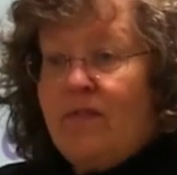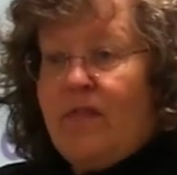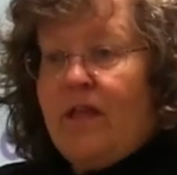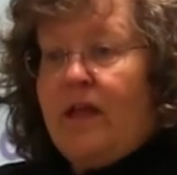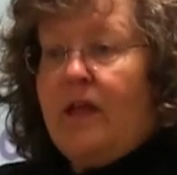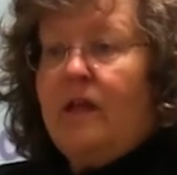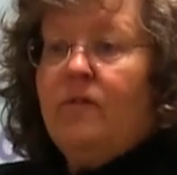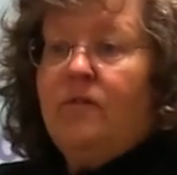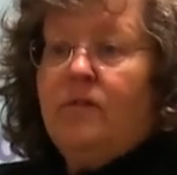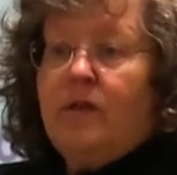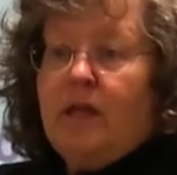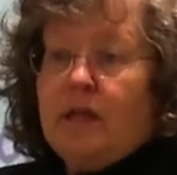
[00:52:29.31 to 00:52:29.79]

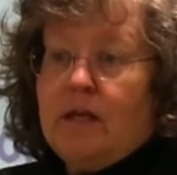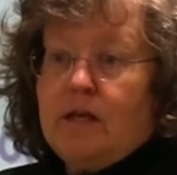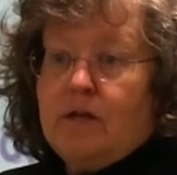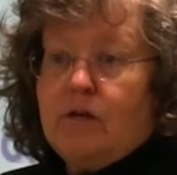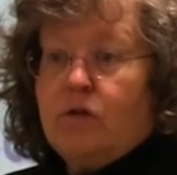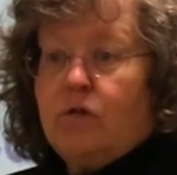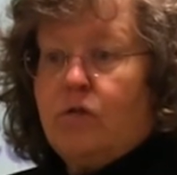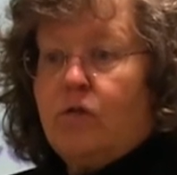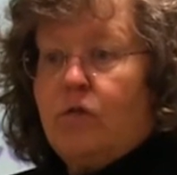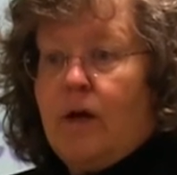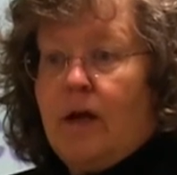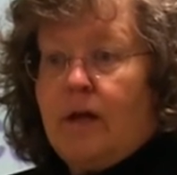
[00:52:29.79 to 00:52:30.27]
think of getting
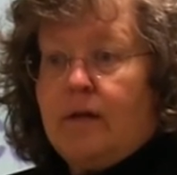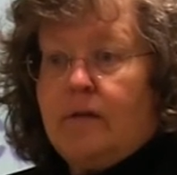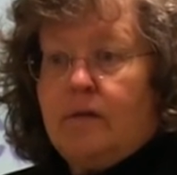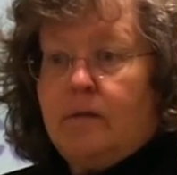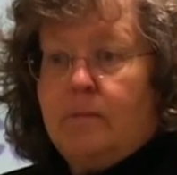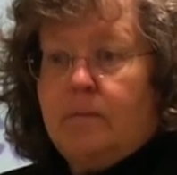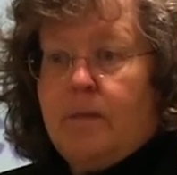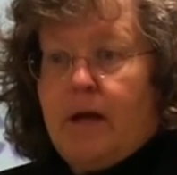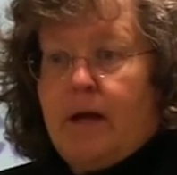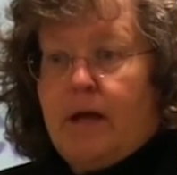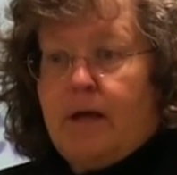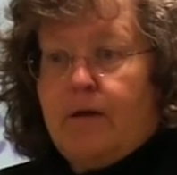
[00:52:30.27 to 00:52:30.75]

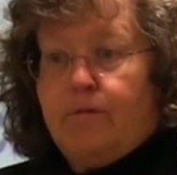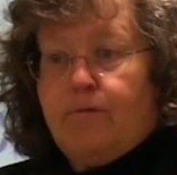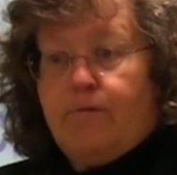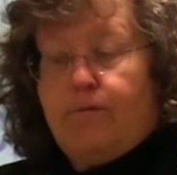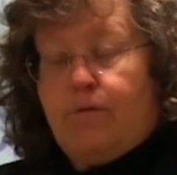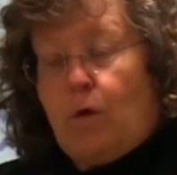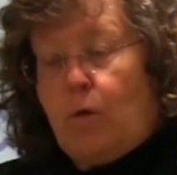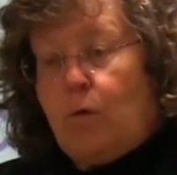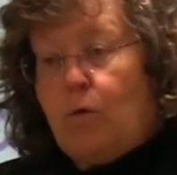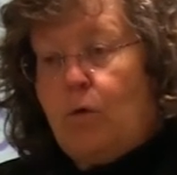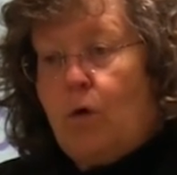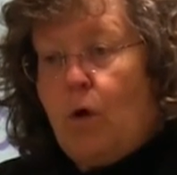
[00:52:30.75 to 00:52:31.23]
distracted by a
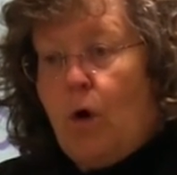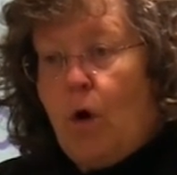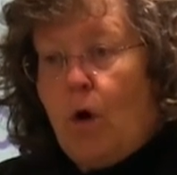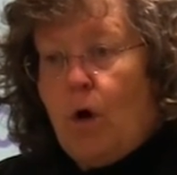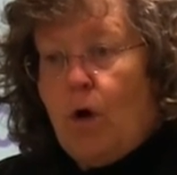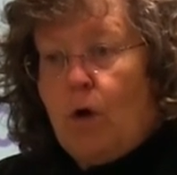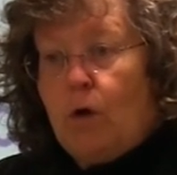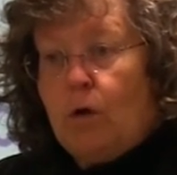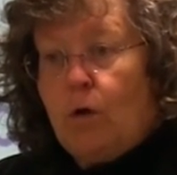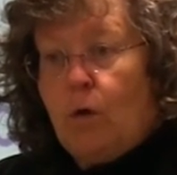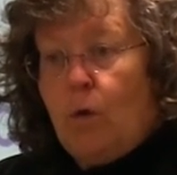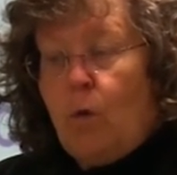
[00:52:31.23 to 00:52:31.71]
phone
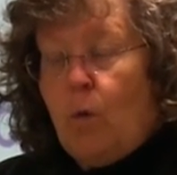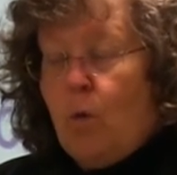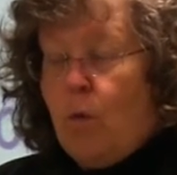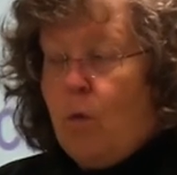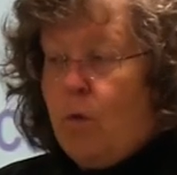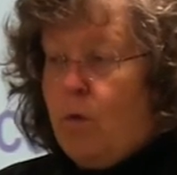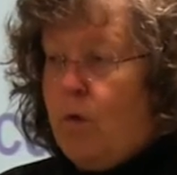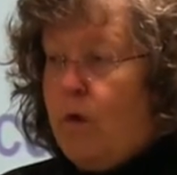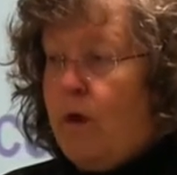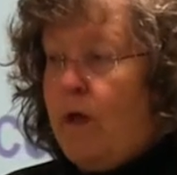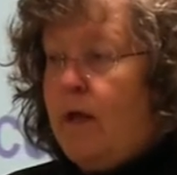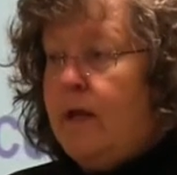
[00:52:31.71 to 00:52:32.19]
call
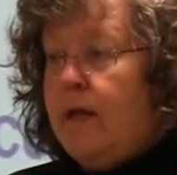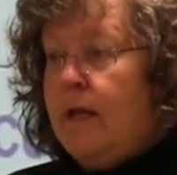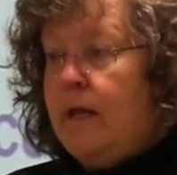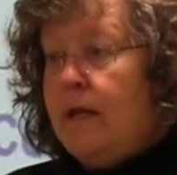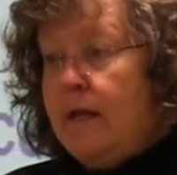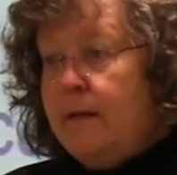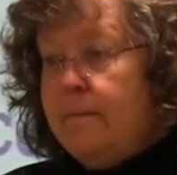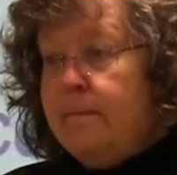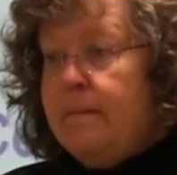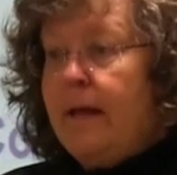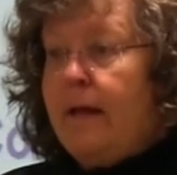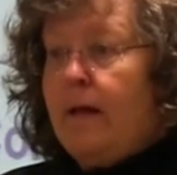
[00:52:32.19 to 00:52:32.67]
or an
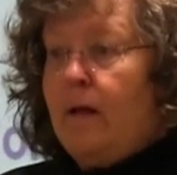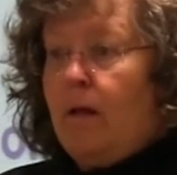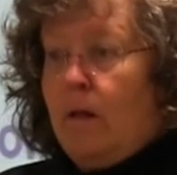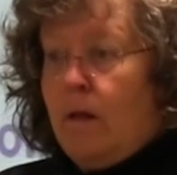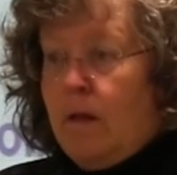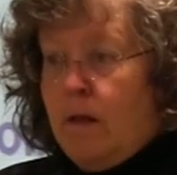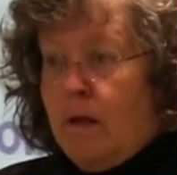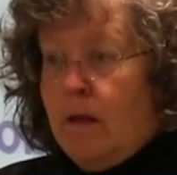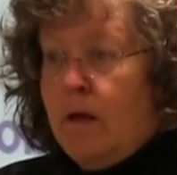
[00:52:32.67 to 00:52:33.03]
email.